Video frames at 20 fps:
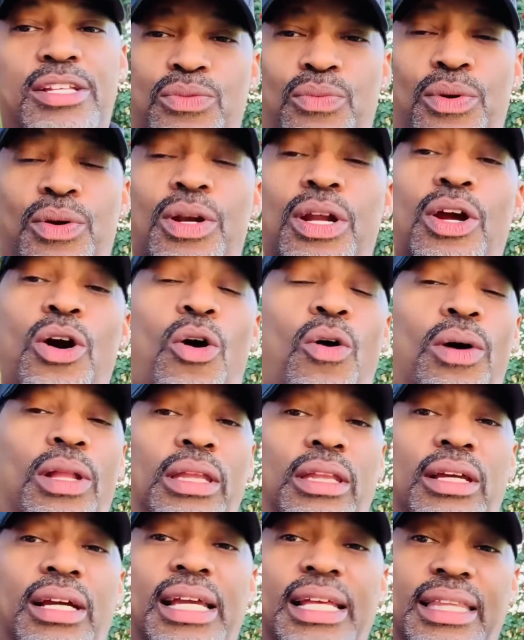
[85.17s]
We're gonna go
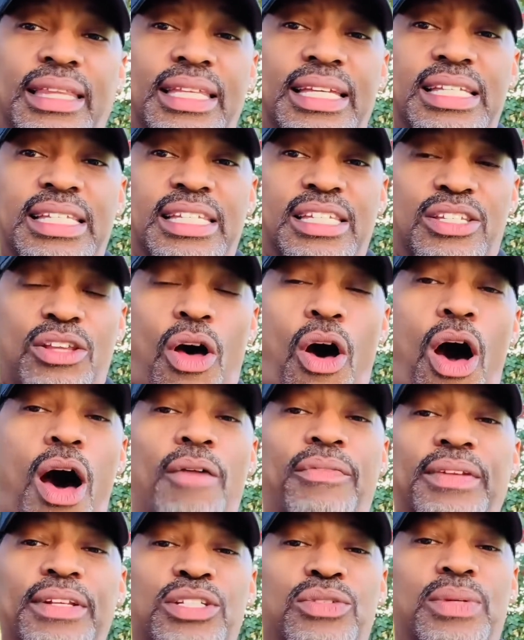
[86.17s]
and look at this as
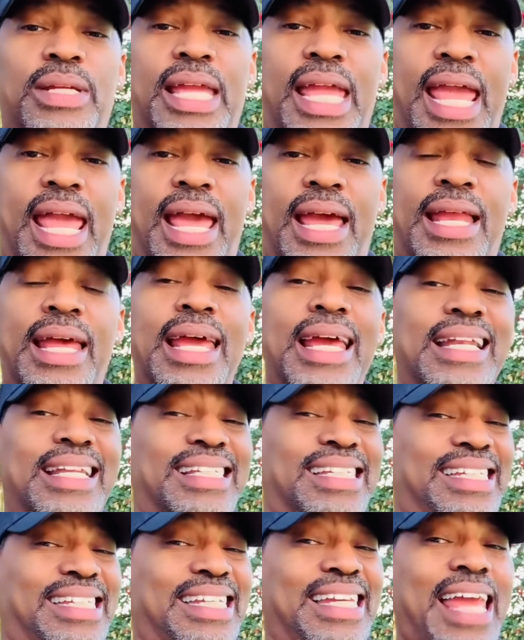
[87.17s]
often as we can
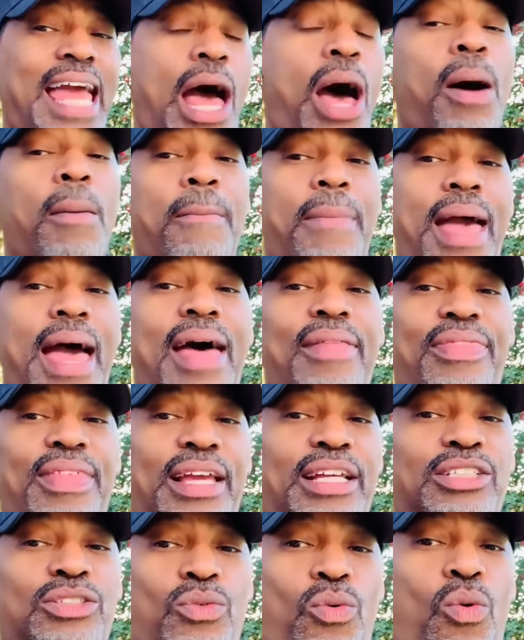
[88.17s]
to see how bad
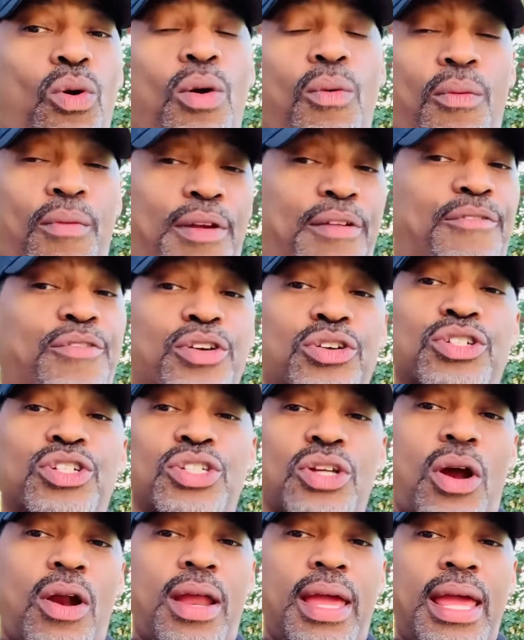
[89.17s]
things were when we first
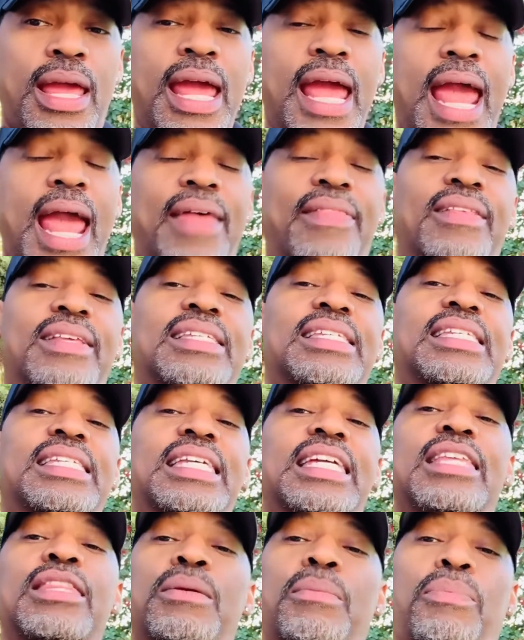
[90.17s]
started and to
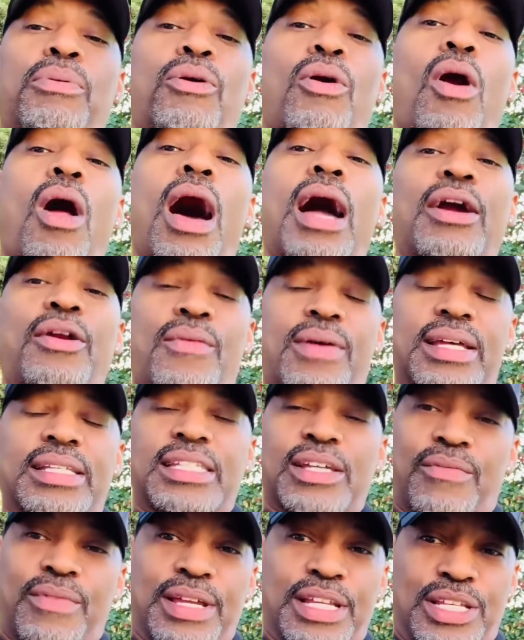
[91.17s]
see the progress
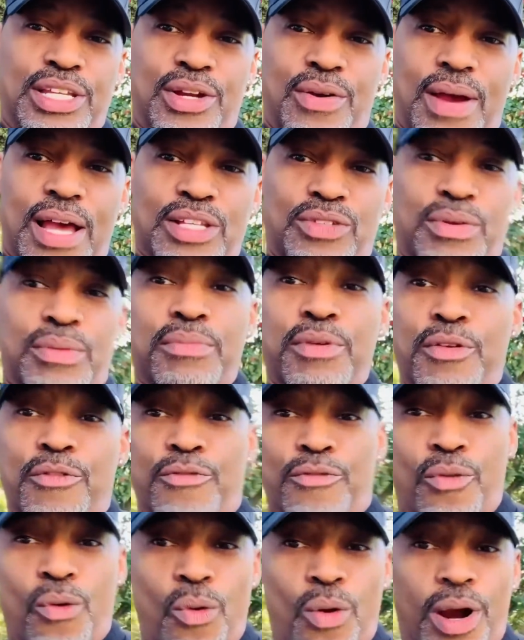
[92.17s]
that we do as we move
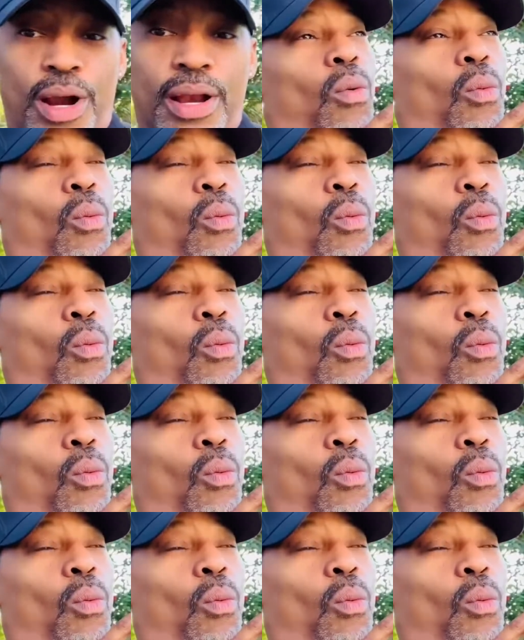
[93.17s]
forward.